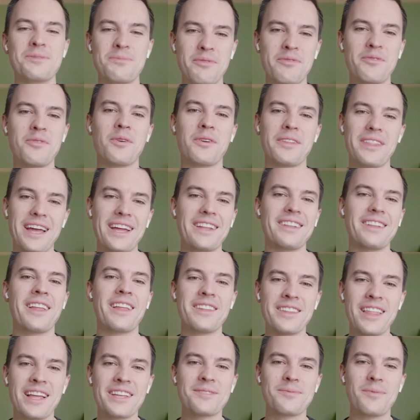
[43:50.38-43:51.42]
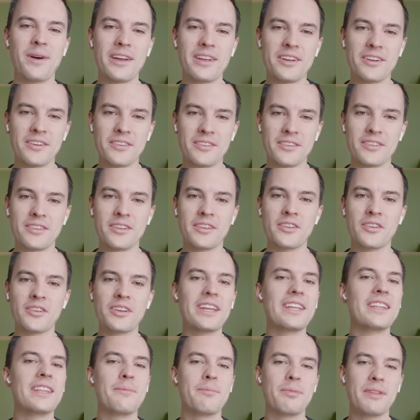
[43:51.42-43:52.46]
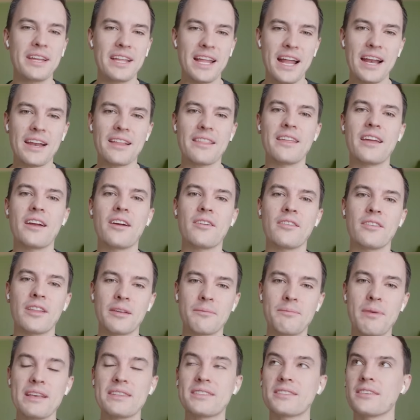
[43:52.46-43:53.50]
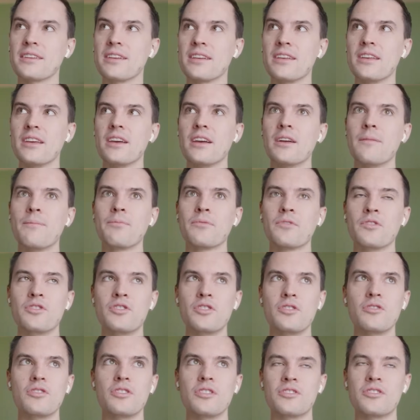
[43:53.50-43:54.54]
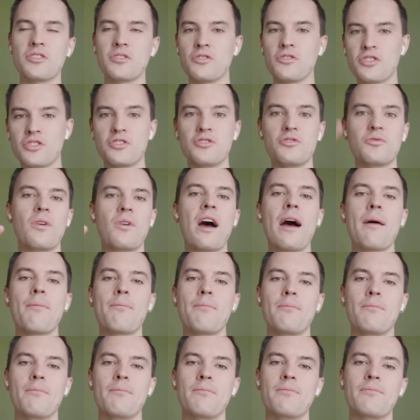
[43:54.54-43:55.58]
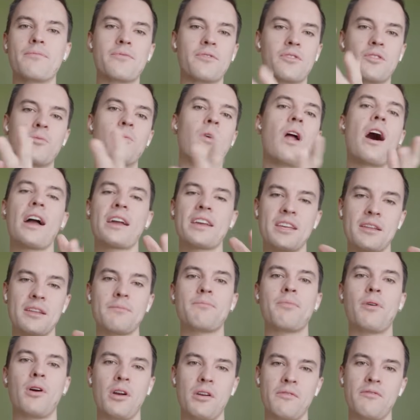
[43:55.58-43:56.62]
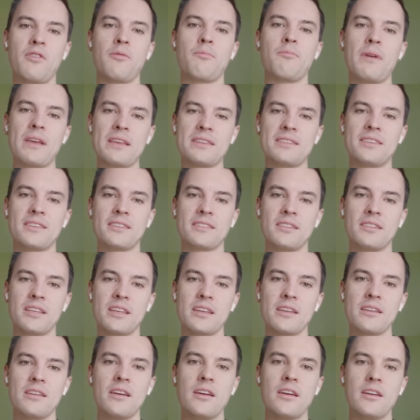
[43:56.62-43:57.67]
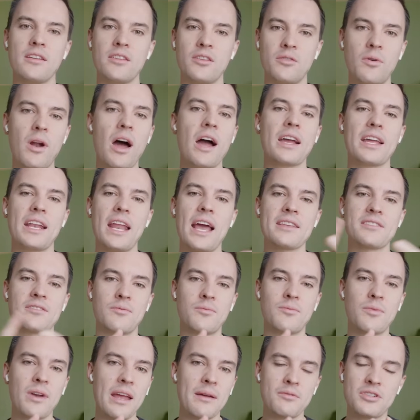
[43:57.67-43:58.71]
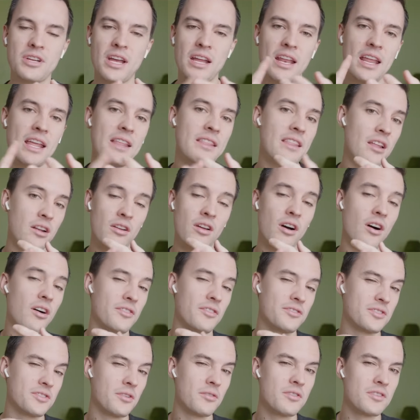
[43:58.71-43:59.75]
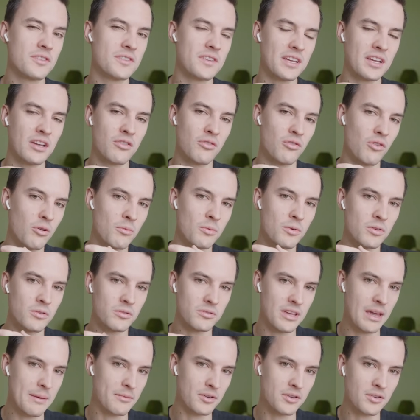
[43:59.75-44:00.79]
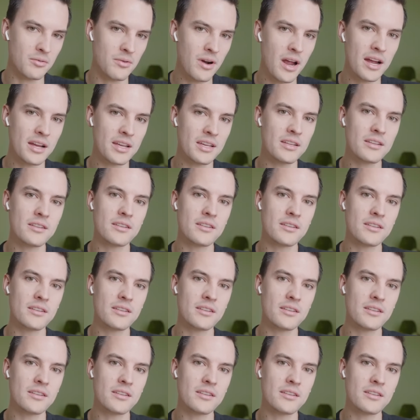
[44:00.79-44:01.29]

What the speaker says: before that. That's why you're getting the plane out of there. Like, basically, you just drop the rocket part of it, basically. The rocket has a ramjet and then also just, like, a normal chemical rocket